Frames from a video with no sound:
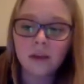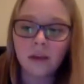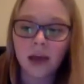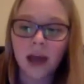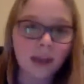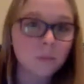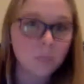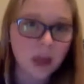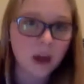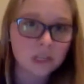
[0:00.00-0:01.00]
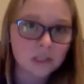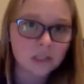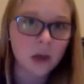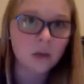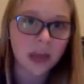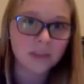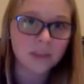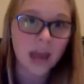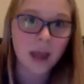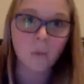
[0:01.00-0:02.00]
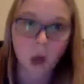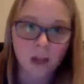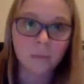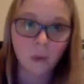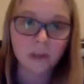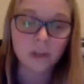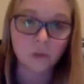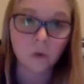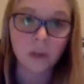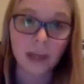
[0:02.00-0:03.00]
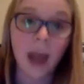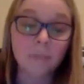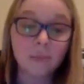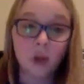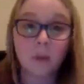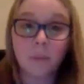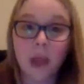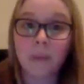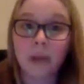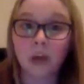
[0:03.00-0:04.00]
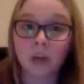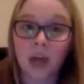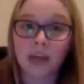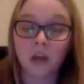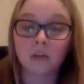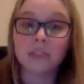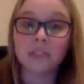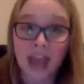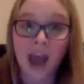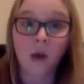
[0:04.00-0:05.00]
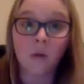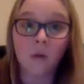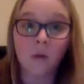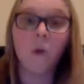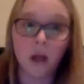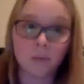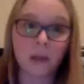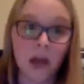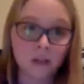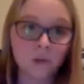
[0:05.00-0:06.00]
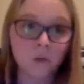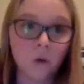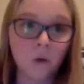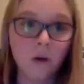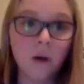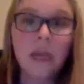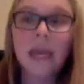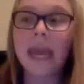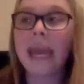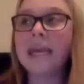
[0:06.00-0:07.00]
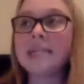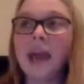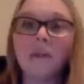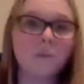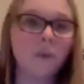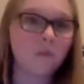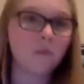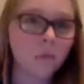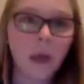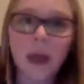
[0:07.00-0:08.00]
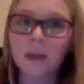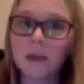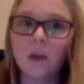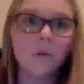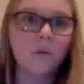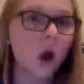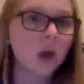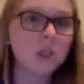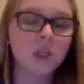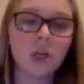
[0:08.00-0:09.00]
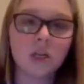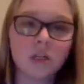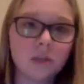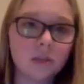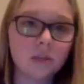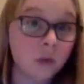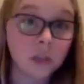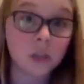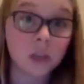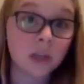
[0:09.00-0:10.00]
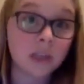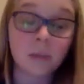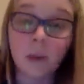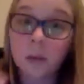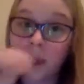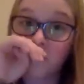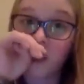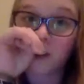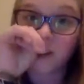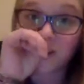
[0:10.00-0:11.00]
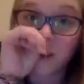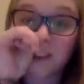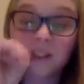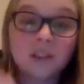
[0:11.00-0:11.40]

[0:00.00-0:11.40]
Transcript: I have to pay off this loan at the time while I'm going to school. Like I'm starting to pay off my undergrad loans now while I'm in graduate school, and I have to pay for my rent, you know, car insurance, health insurance. Like I'm already paying for health insurance.